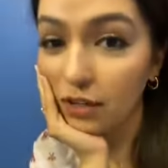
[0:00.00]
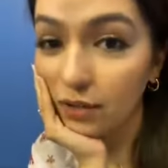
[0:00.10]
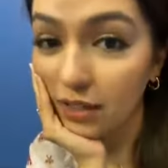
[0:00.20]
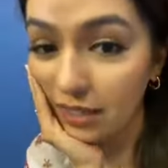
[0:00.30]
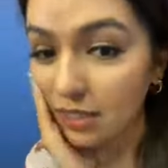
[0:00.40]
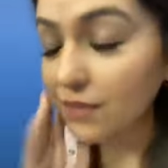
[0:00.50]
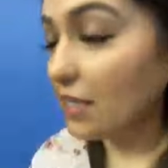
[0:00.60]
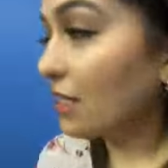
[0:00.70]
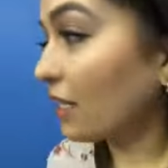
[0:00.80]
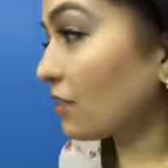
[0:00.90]
unit has a
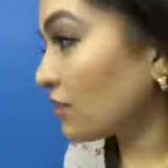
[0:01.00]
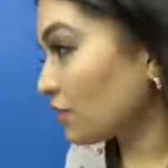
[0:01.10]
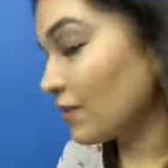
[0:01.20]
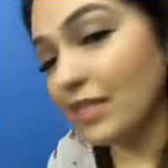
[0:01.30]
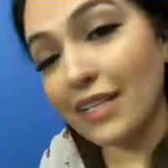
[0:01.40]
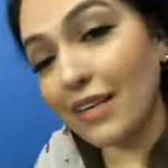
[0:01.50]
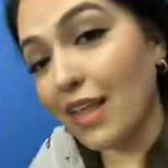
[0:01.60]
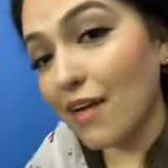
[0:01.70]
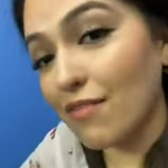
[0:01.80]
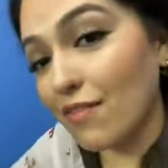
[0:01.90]
flat tire, so we need to get
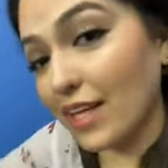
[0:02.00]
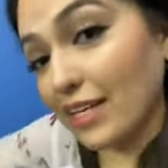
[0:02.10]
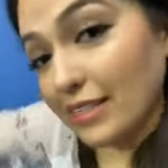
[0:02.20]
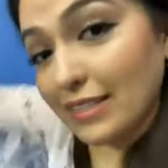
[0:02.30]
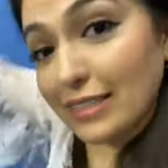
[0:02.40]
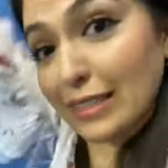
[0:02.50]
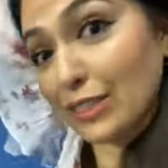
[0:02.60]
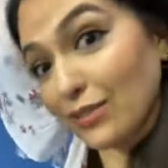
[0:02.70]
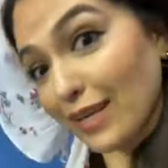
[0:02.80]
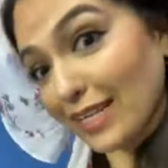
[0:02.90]
that fixed.
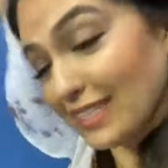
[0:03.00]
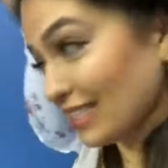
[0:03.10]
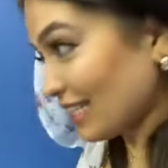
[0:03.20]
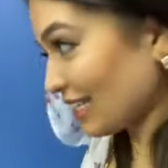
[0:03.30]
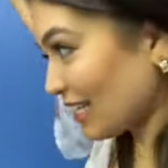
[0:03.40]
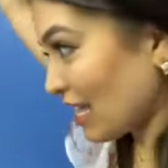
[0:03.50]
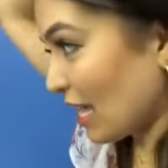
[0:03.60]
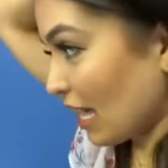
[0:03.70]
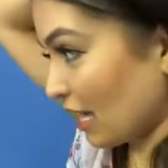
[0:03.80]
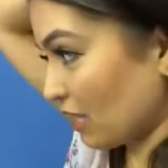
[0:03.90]
Crazy!
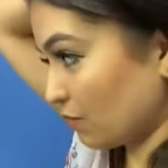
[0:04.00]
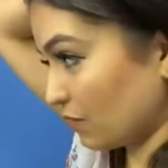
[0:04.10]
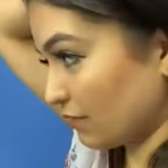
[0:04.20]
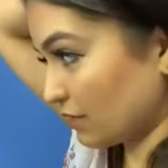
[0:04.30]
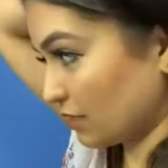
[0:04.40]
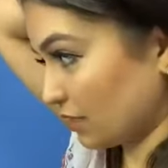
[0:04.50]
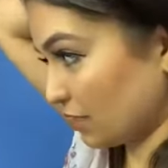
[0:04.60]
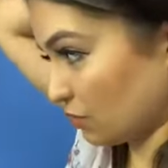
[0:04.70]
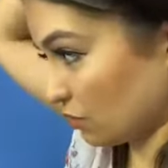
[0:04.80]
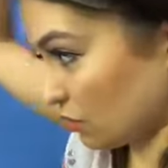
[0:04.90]
We have to
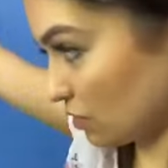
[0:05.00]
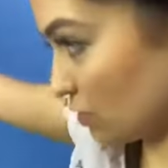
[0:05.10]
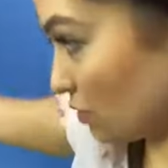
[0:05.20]
schedule